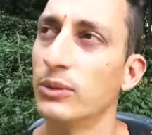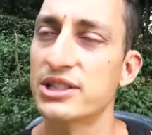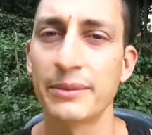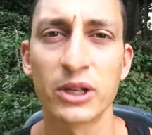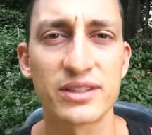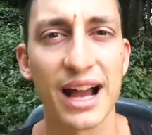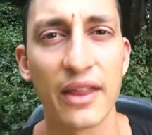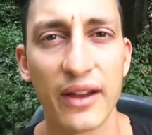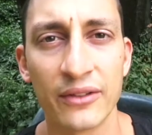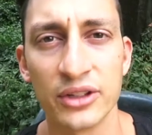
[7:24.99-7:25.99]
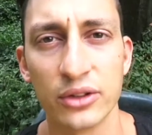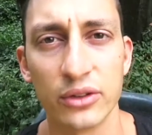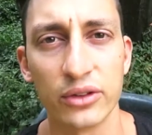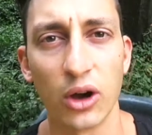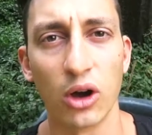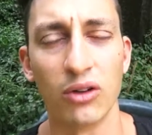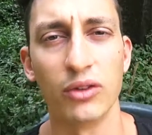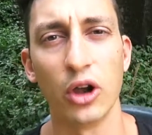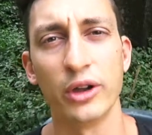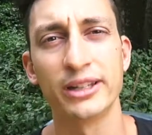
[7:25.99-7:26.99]
which led me on to other avenues of
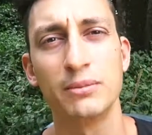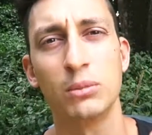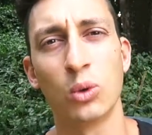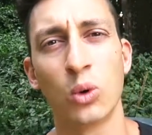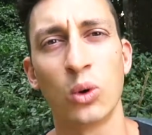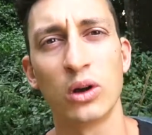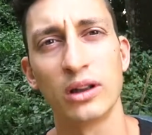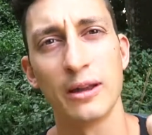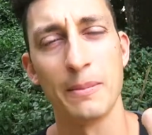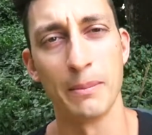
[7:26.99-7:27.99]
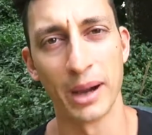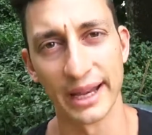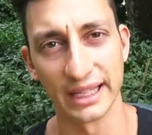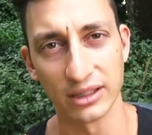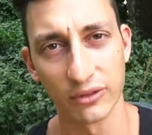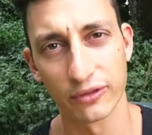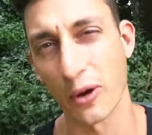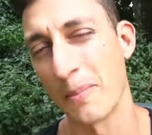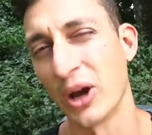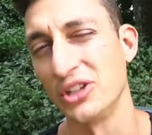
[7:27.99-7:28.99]
earning more money
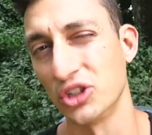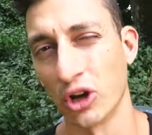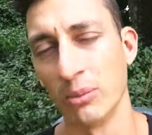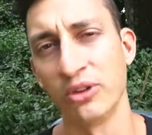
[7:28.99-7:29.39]
from my job.